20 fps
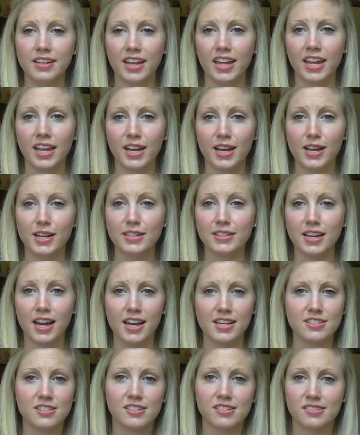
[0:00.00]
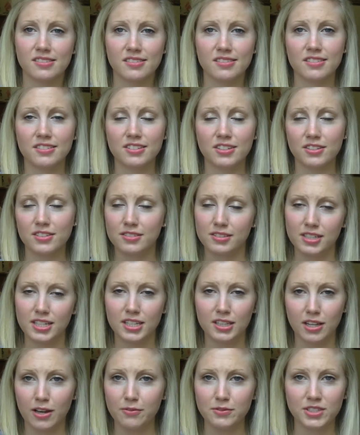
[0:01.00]
and I just
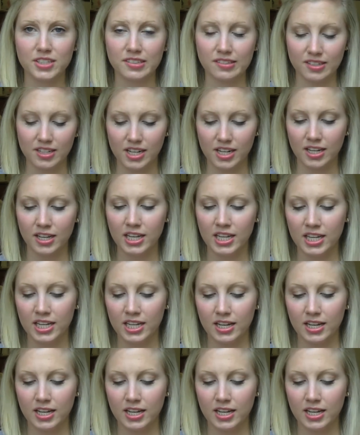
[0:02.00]
seriously love Disney.